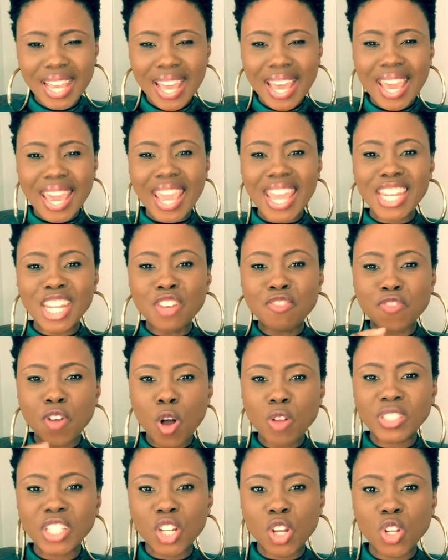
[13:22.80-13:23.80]
It
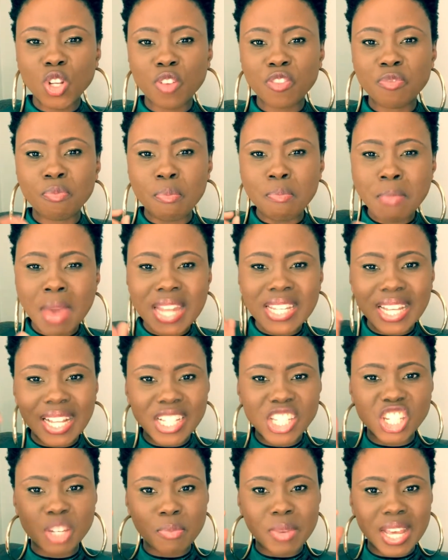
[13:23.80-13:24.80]
involved a lot of mental
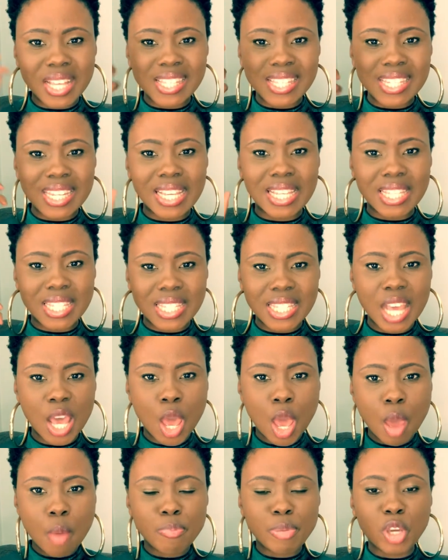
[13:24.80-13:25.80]
gymnastics,
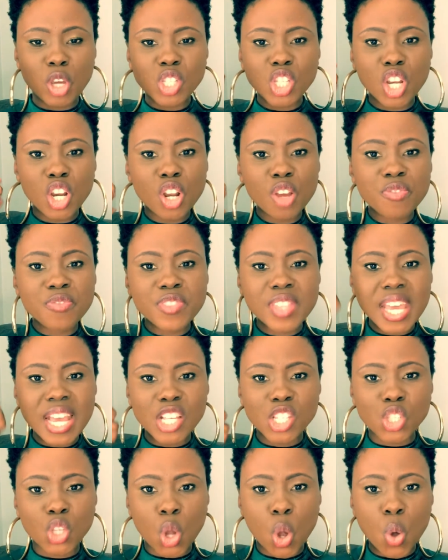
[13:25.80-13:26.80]
because a lot of things
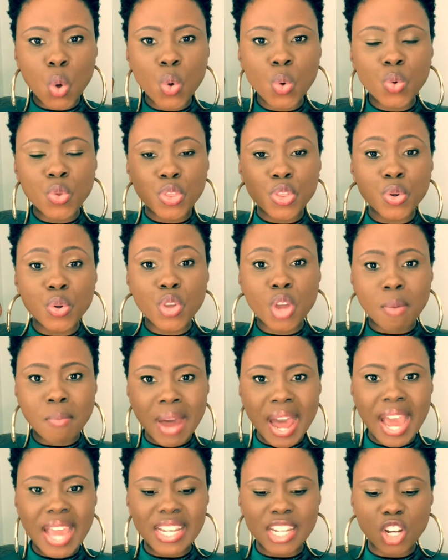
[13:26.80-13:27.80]
go through your
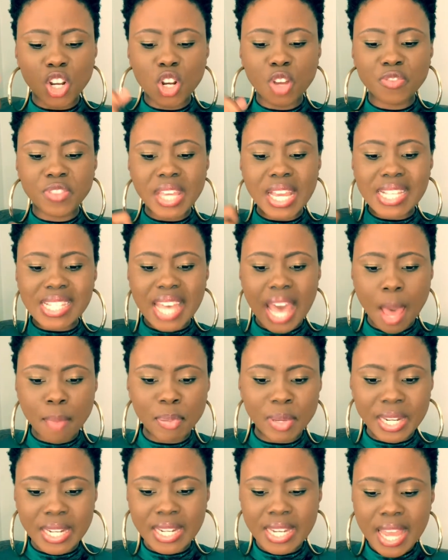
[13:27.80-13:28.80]
mind. A lot of things
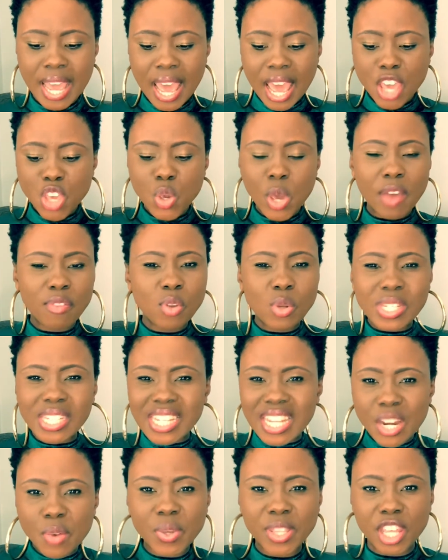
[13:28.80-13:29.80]
happen. You have to
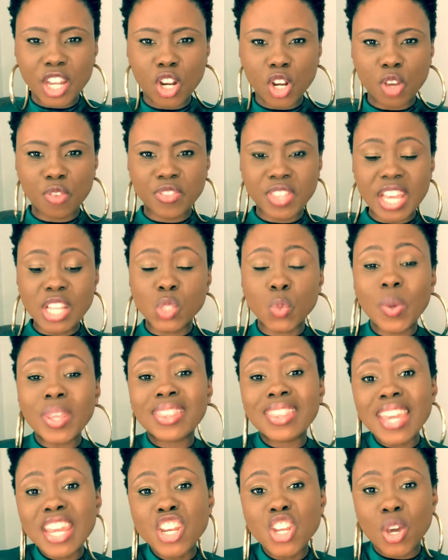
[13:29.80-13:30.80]
deal with a lot of things
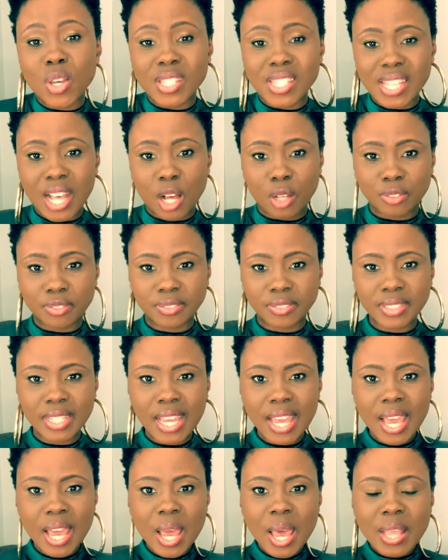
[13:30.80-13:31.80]
within yourself.
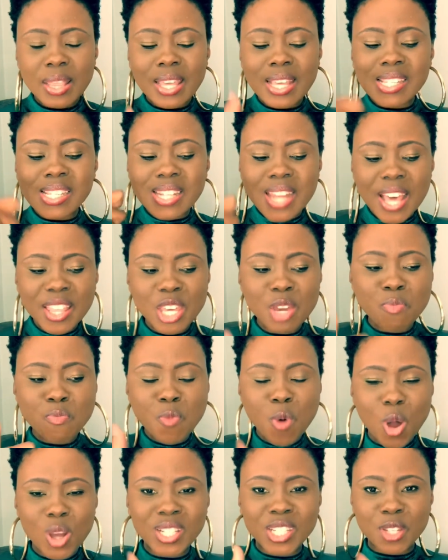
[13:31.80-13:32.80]
There's nothing
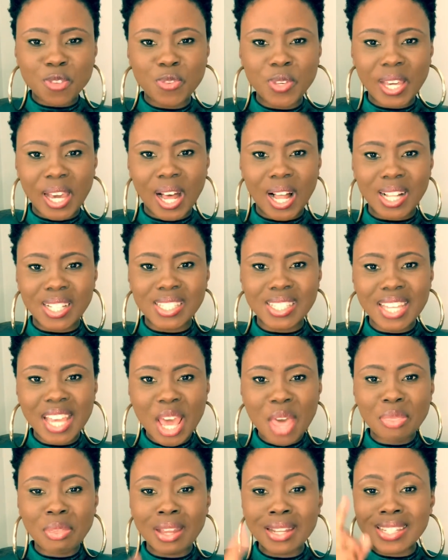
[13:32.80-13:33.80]
more difficult
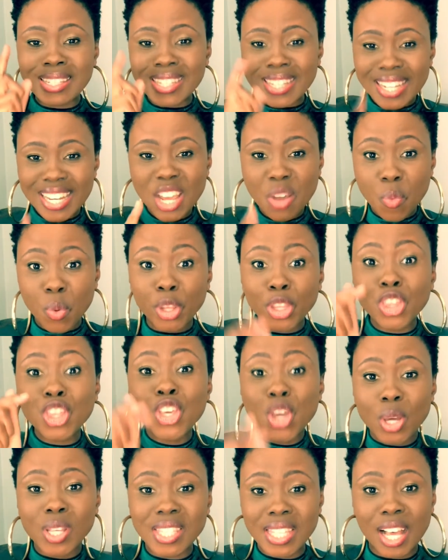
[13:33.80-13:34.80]
than dealing with
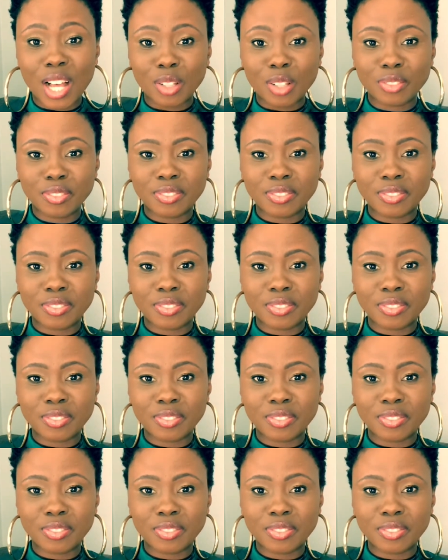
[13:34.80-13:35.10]
yourself.